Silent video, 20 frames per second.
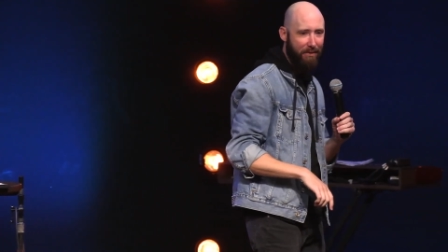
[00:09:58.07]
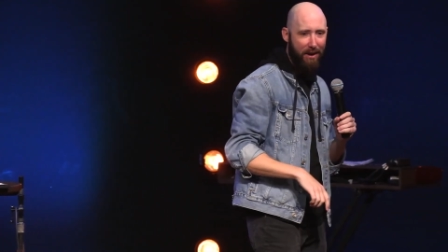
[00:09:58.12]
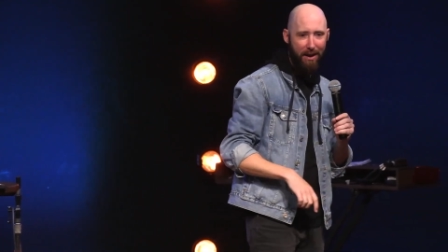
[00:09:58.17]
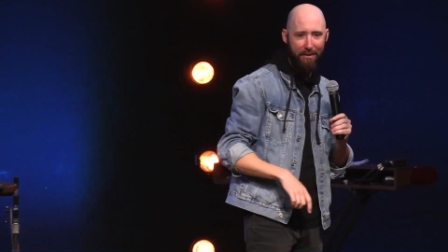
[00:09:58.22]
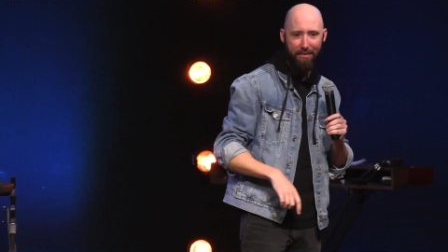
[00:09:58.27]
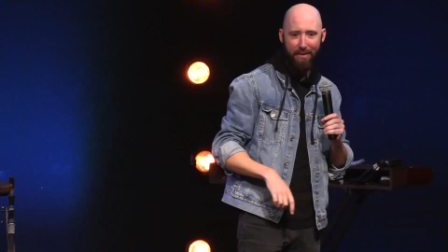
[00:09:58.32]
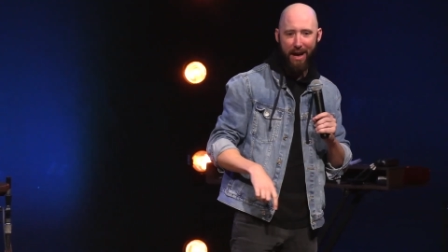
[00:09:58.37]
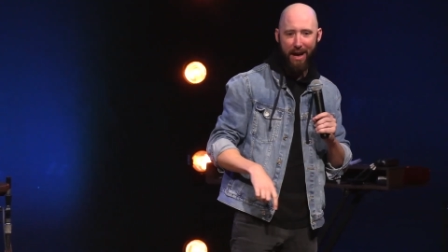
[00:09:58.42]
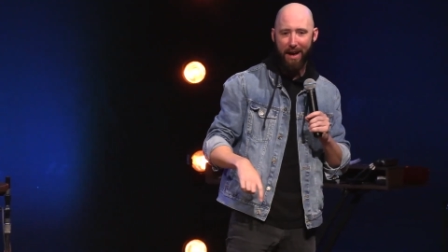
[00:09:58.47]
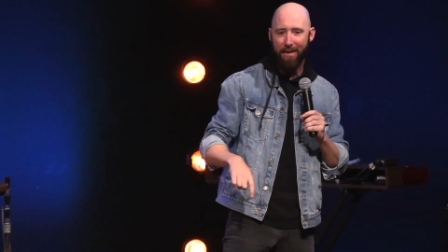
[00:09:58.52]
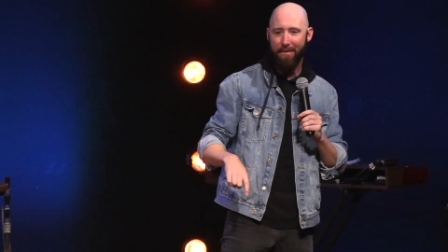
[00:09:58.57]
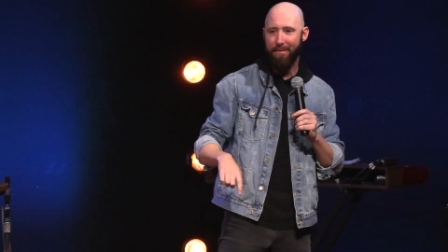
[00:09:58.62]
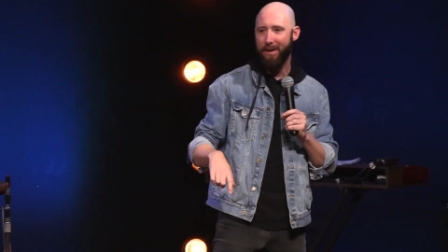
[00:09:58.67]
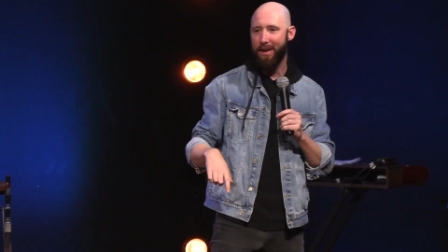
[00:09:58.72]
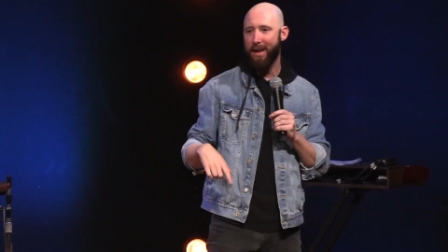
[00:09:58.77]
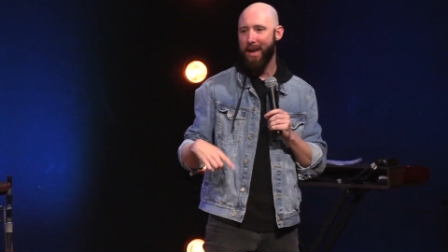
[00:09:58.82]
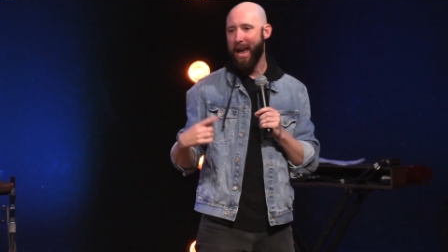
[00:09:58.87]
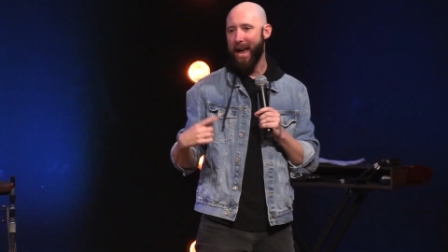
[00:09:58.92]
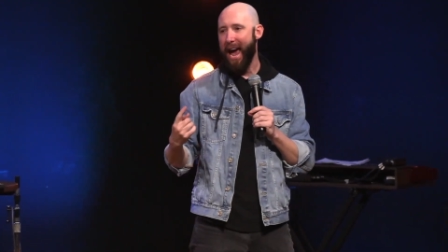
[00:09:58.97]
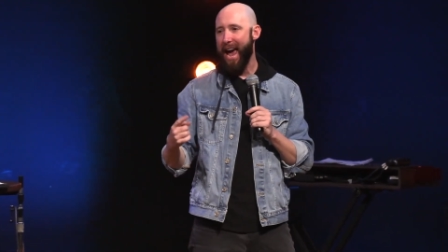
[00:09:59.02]
of, of
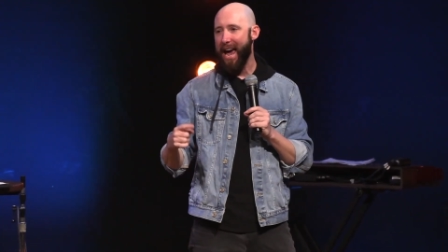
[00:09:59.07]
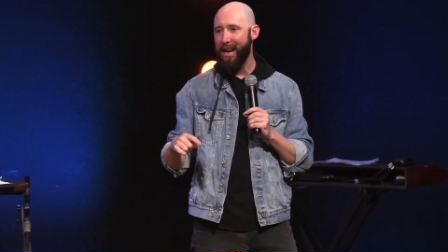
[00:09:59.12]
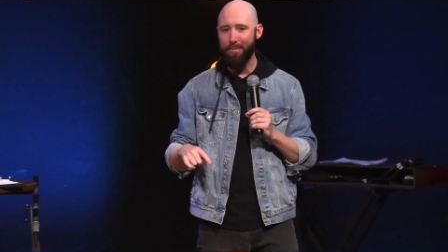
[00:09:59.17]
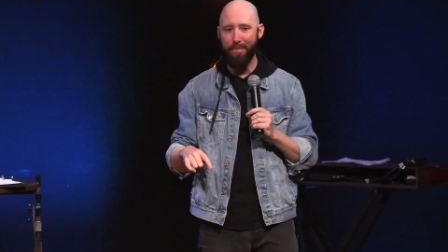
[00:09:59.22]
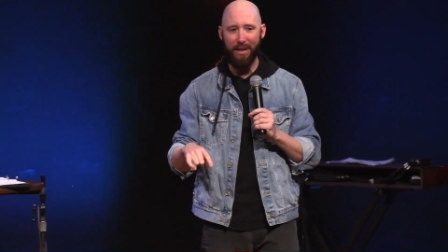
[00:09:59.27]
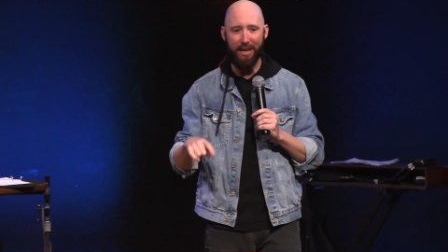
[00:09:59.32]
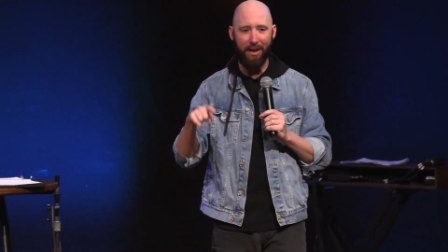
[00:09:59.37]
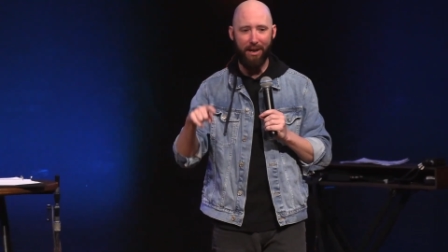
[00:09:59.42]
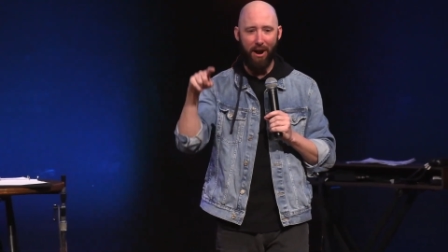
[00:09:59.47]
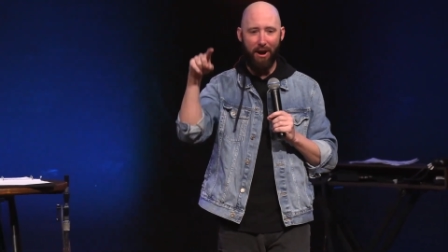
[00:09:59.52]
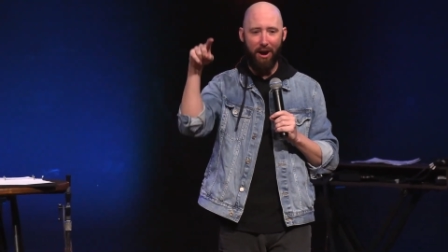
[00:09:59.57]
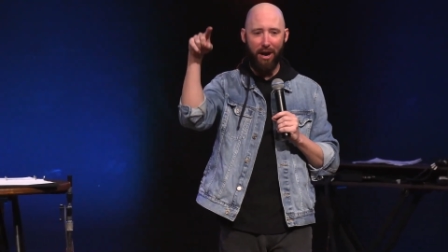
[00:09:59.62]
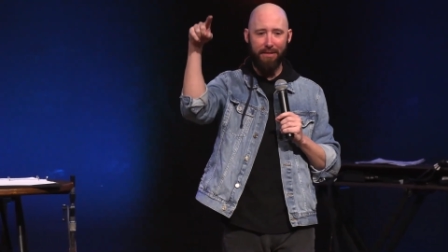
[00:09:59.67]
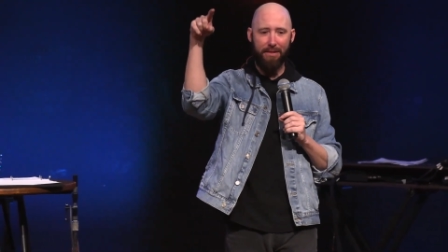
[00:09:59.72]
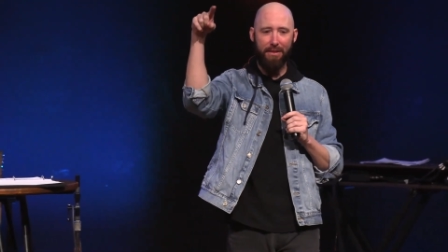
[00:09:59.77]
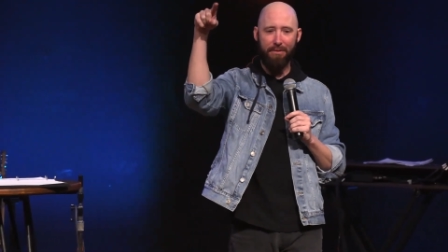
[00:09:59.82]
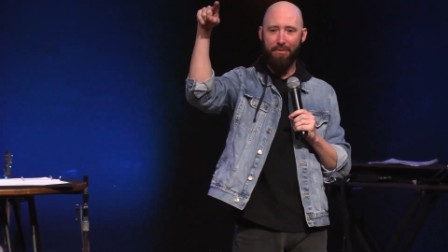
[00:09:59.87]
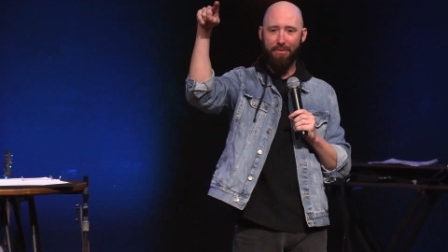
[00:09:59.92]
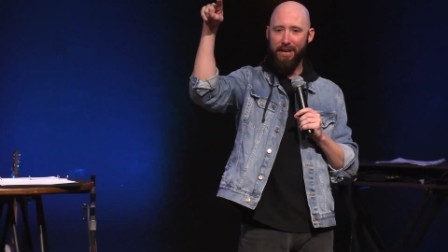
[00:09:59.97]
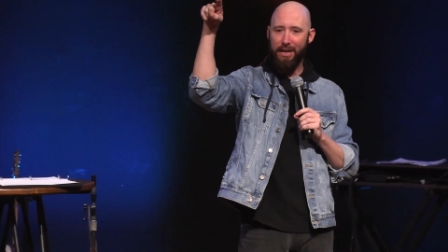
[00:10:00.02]
Adam and God,
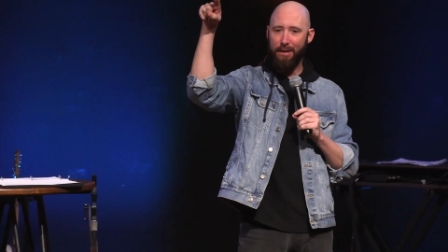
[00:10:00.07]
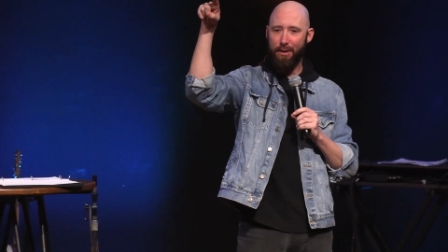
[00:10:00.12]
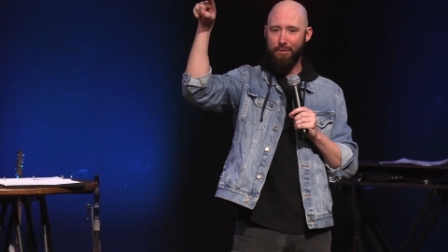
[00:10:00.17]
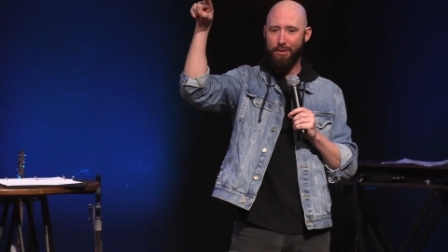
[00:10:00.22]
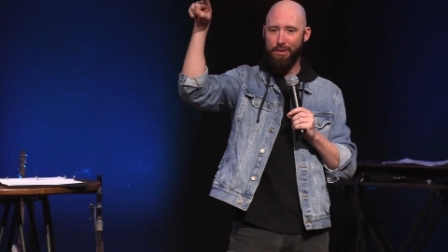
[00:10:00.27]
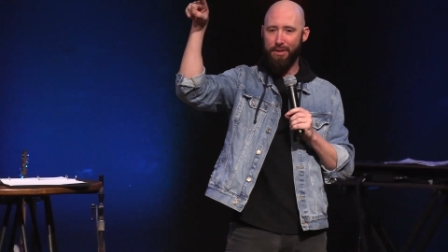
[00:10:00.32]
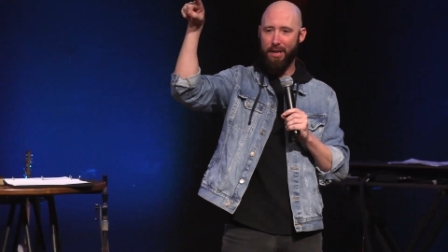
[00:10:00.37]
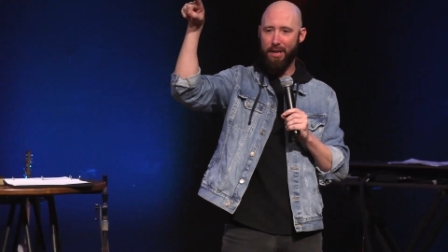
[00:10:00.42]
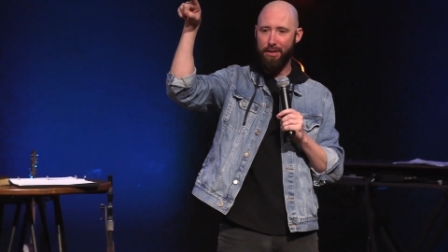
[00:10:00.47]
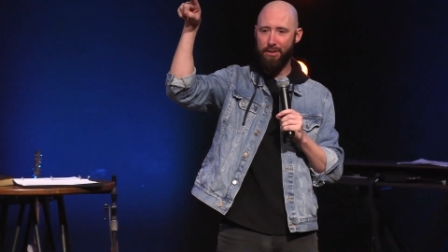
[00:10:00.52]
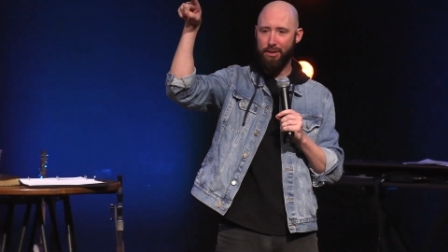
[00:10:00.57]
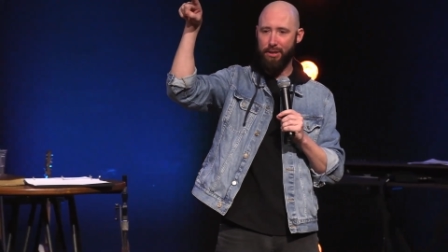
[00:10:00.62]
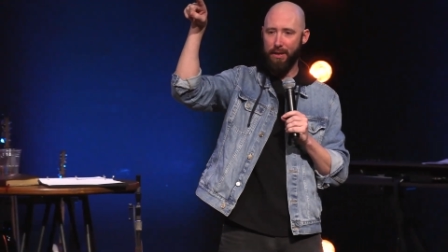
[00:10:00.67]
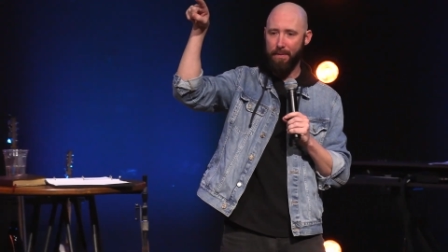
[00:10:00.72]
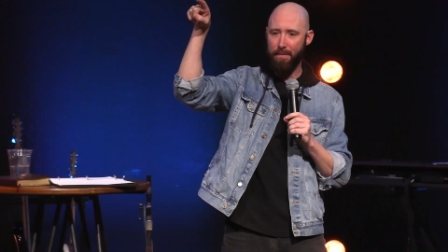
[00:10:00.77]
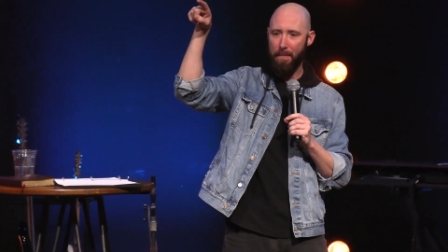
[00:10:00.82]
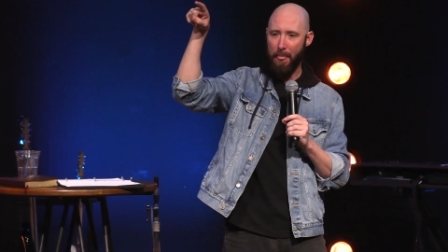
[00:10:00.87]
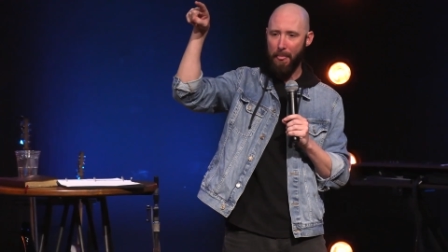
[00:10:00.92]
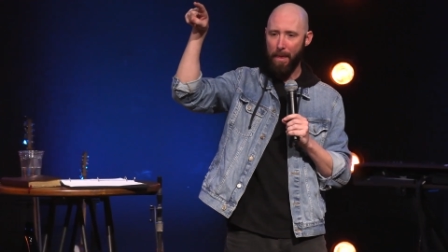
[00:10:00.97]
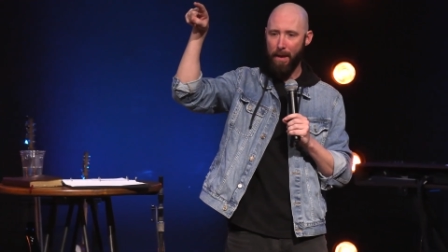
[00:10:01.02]
the fingers
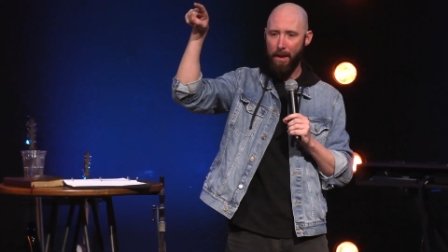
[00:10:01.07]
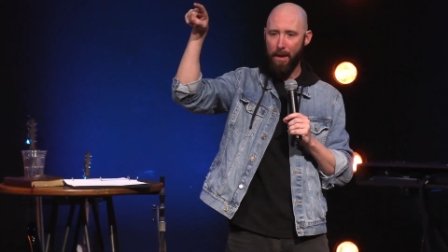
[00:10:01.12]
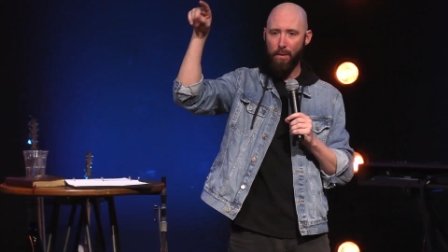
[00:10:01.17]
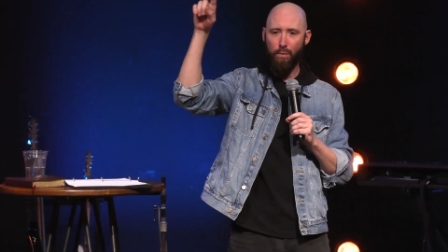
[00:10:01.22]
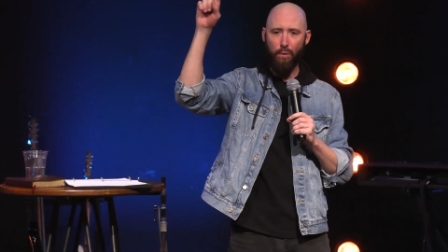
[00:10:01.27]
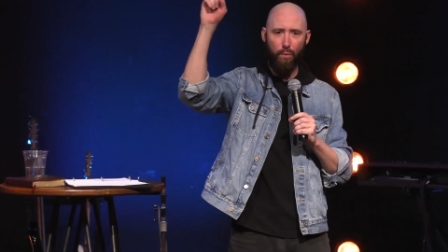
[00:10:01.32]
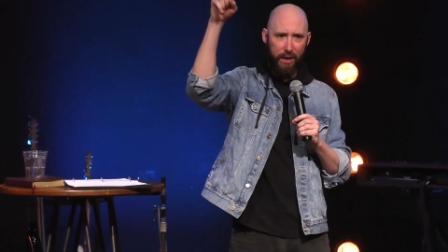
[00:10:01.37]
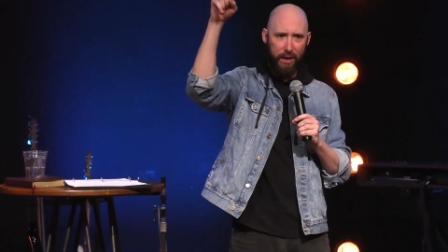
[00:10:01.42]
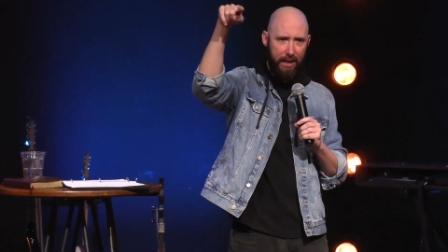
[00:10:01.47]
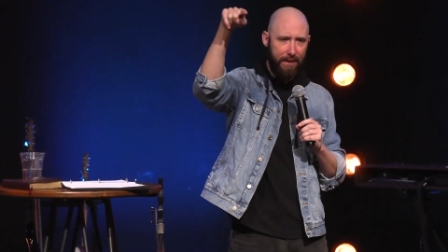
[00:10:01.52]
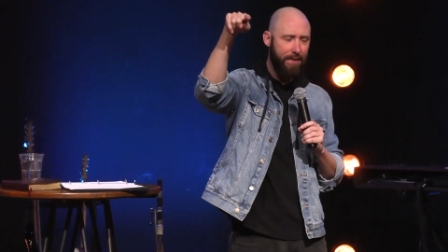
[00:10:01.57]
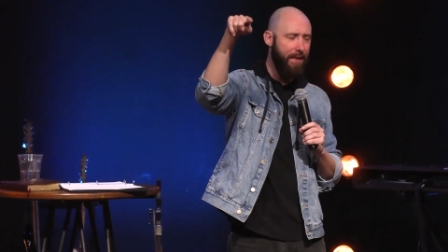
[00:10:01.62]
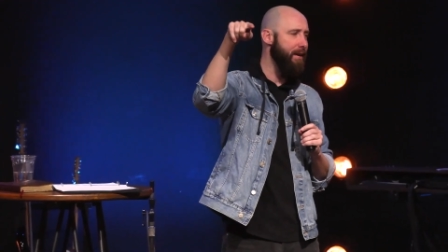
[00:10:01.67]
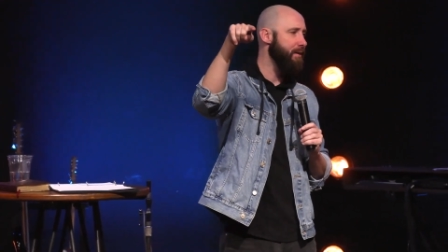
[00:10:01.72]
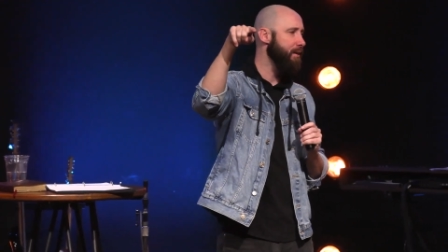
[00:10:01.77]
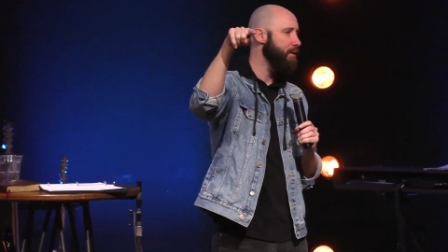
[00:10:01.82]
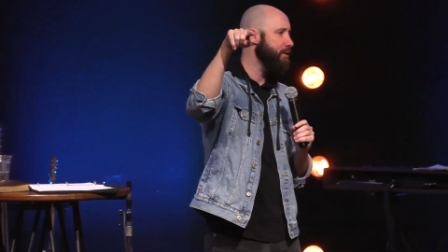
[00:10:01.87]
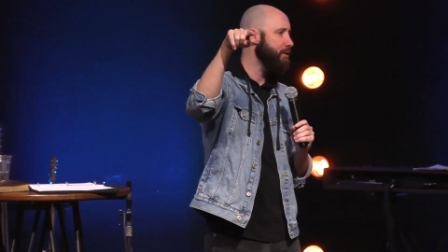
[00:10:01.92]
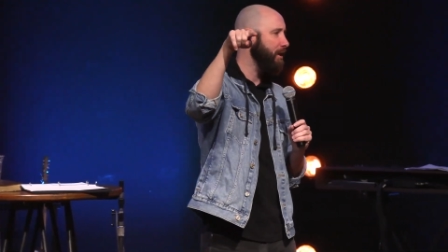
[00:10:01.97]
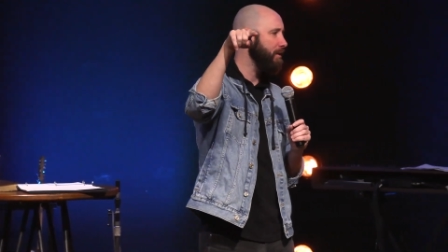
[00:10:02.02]
touching? When we get that
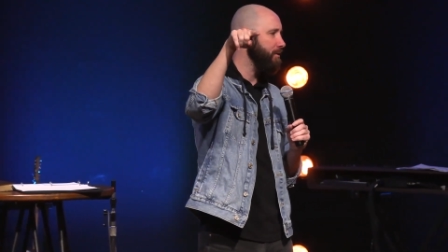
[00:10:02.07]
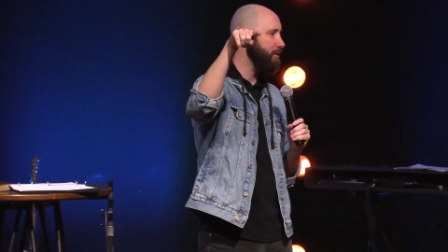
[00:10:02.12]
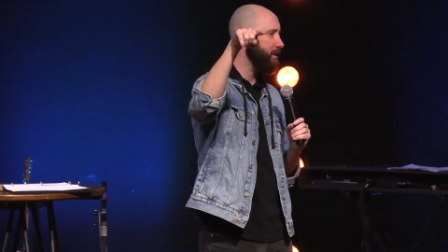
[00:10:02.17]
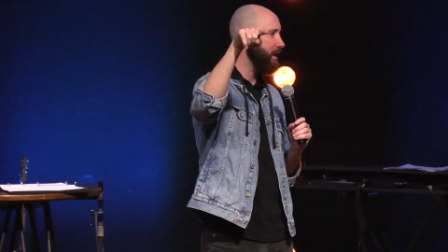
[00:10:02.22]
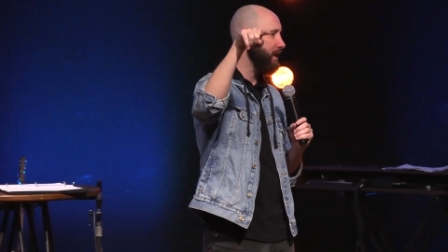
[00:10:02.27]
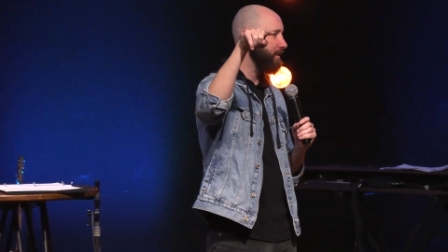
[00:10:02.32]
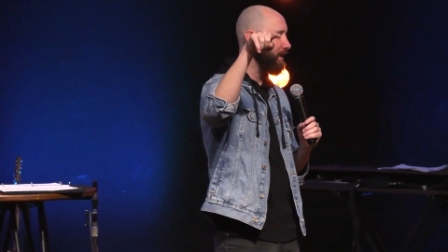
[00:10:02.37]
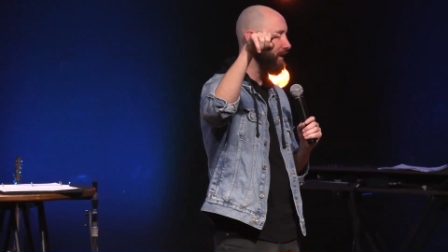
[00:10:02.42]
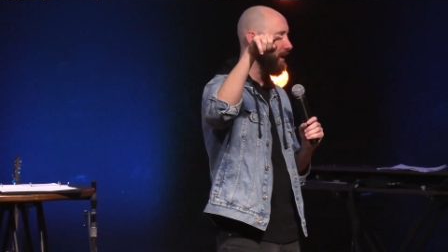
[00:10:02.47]
new church down